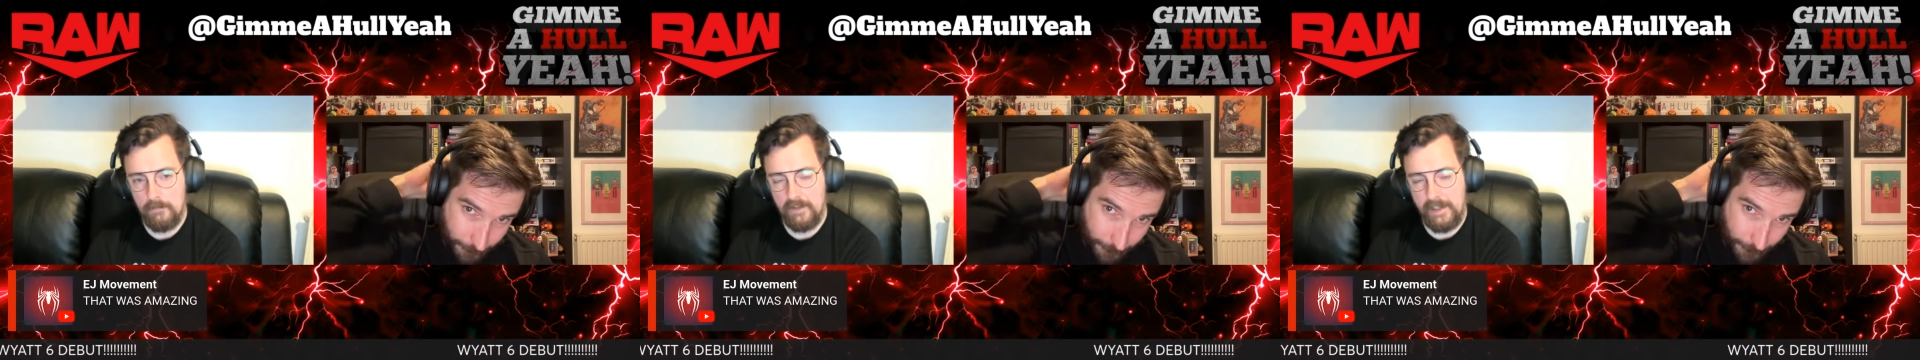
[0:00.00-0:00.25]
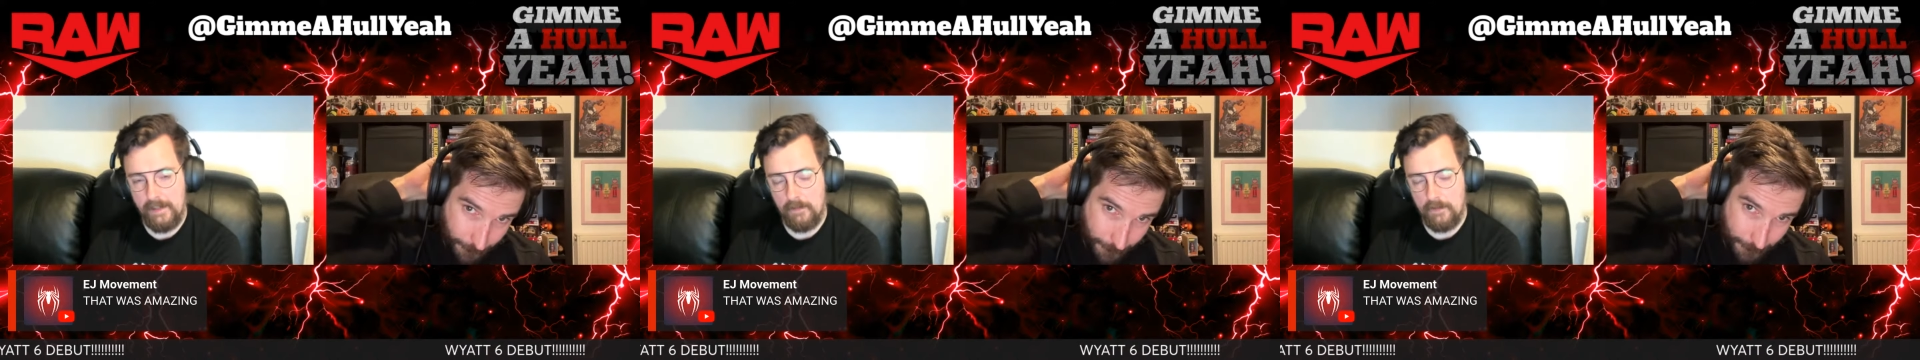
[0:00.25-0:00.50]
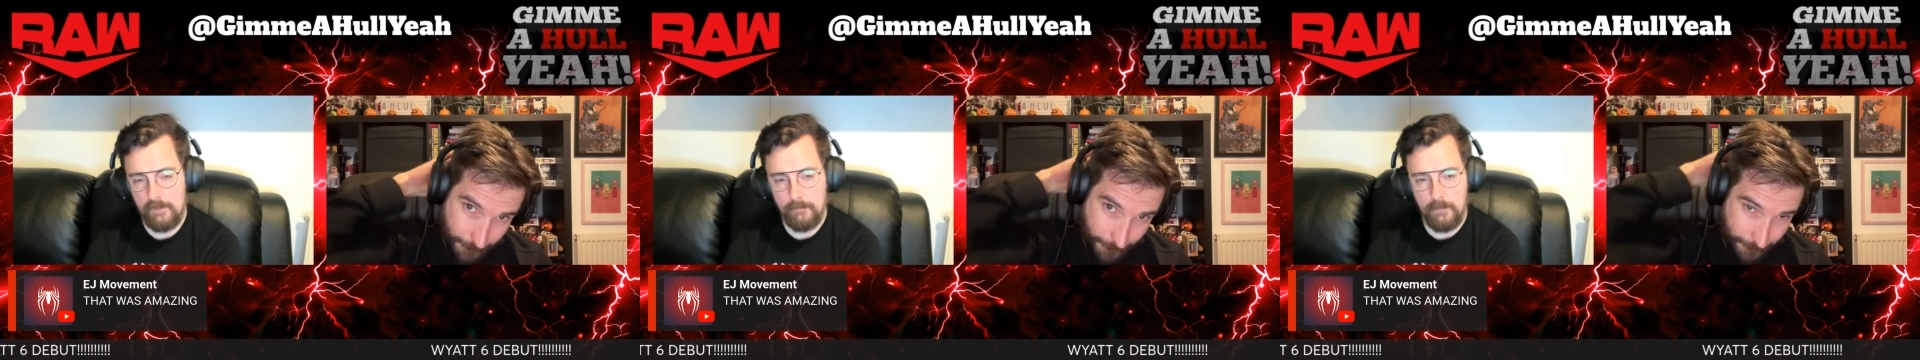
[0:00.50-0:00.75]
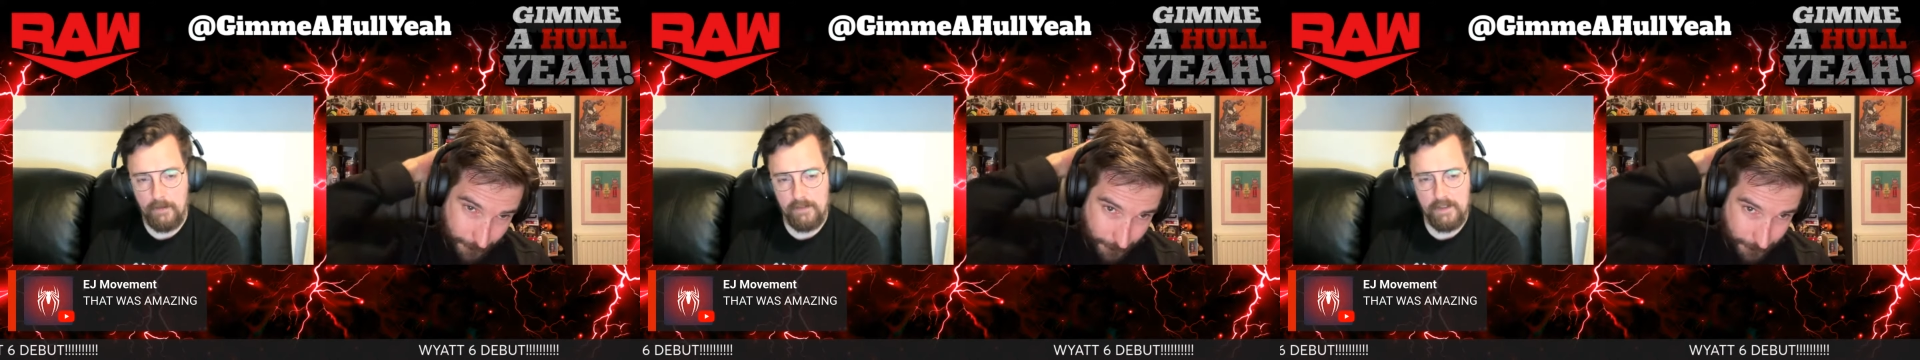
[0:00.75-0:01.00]
Speaker 1: later on
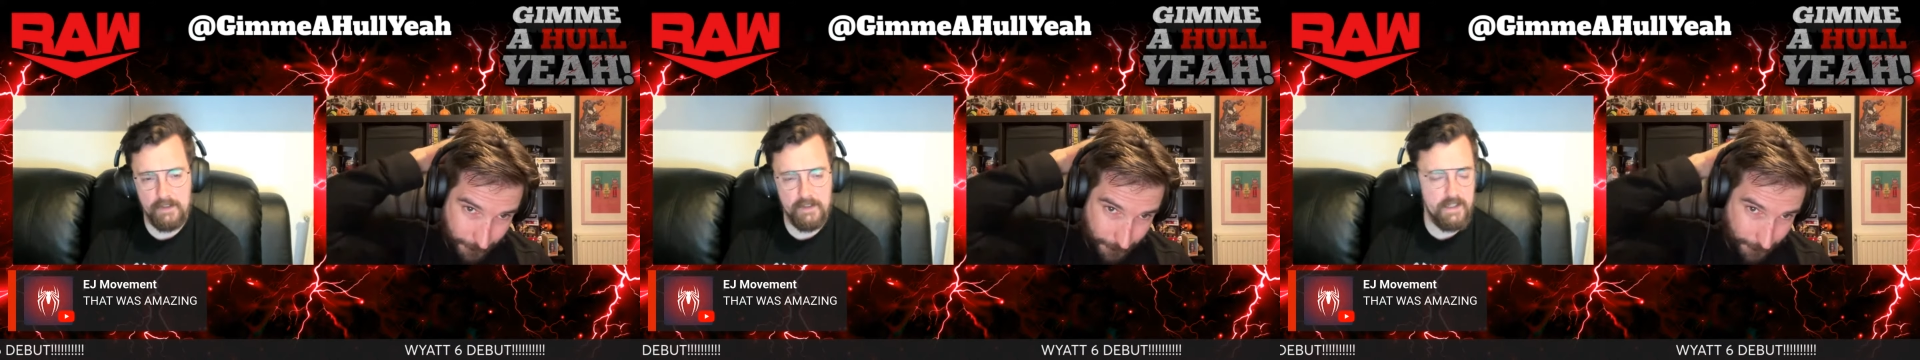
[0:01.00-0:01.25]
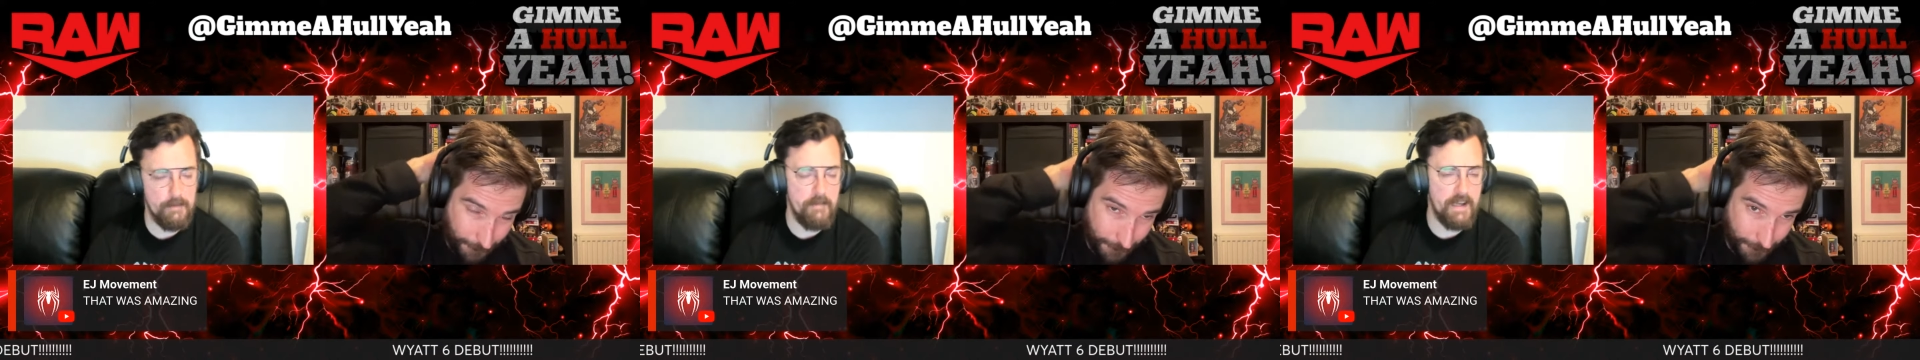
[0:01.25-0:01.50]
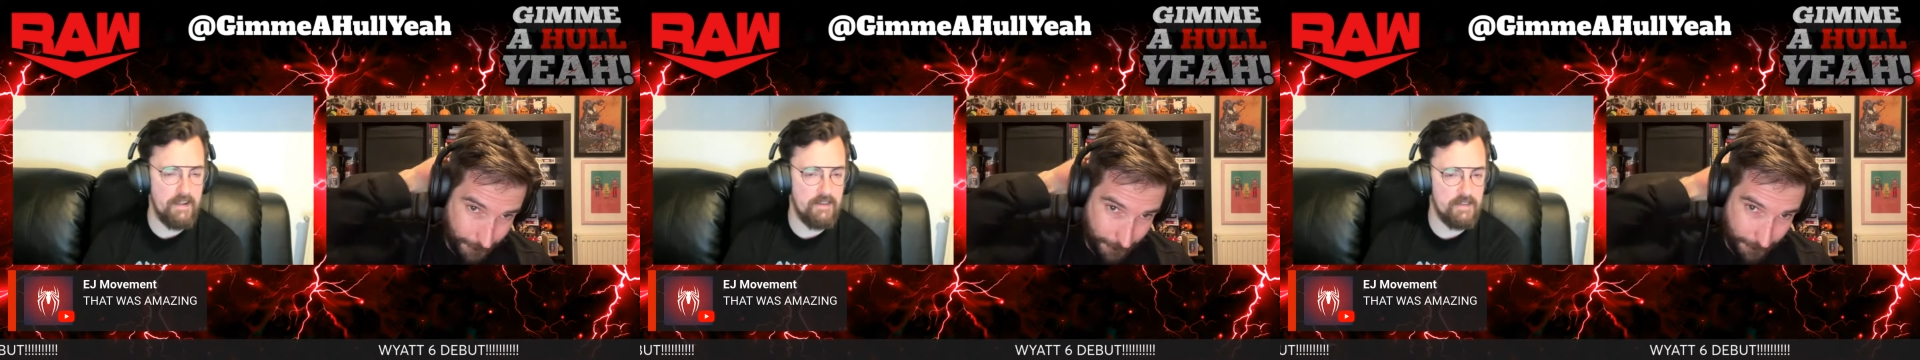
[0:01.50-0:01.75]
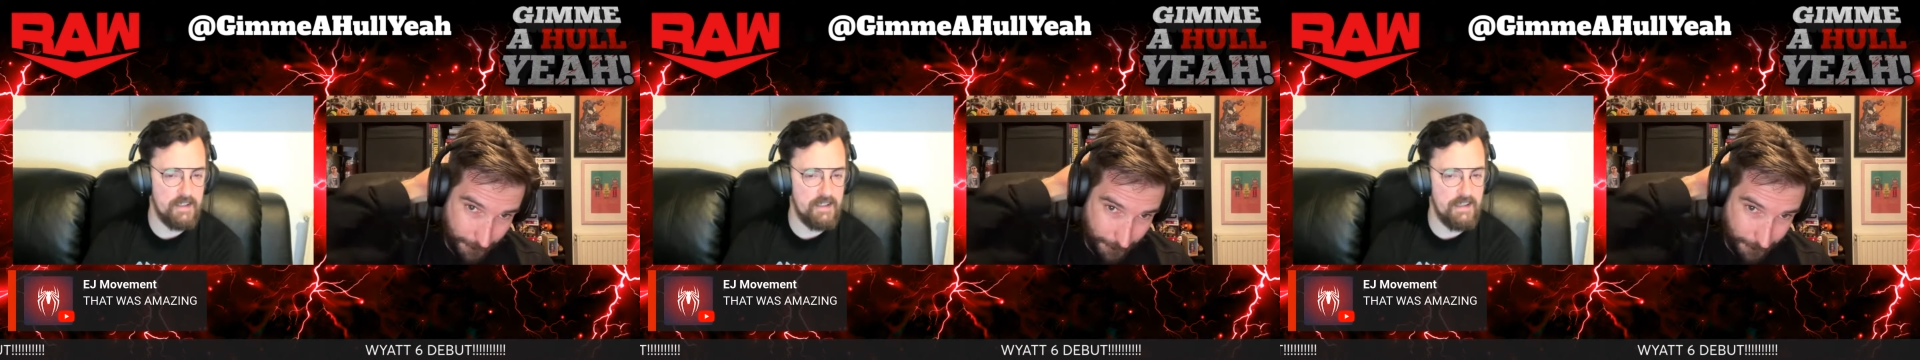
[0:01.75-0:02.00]
tomorrow. You might
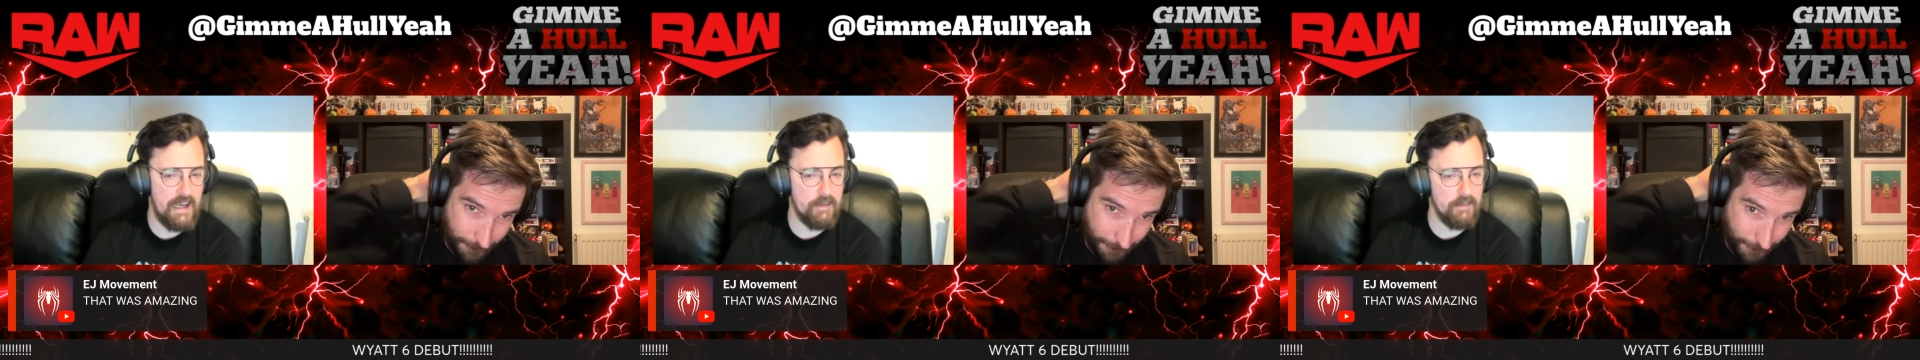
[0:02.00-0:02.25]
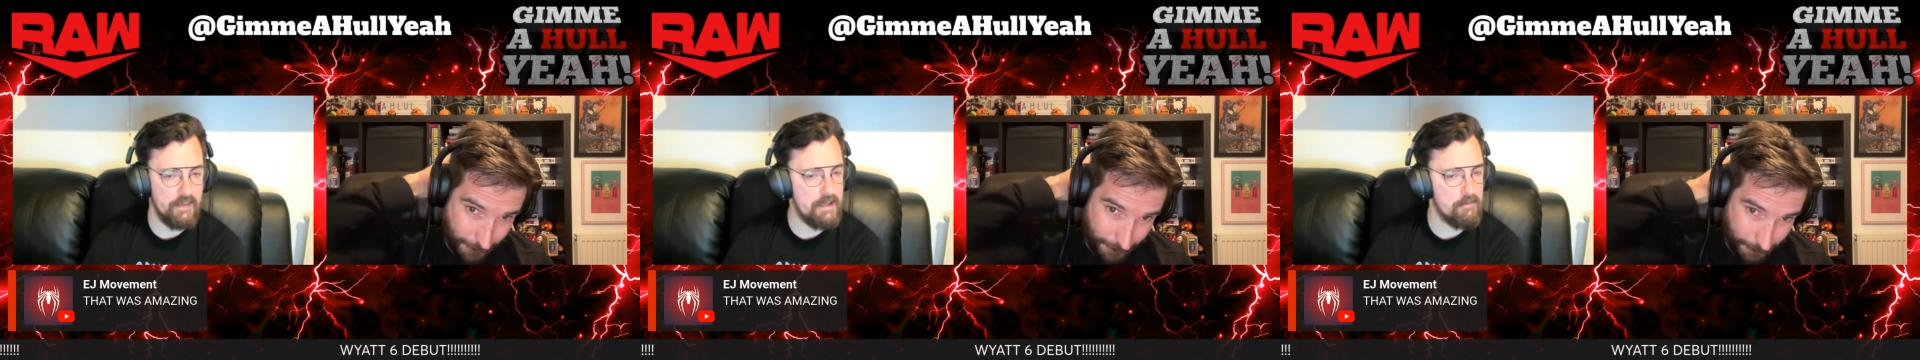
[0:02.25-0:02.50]
see Ant later on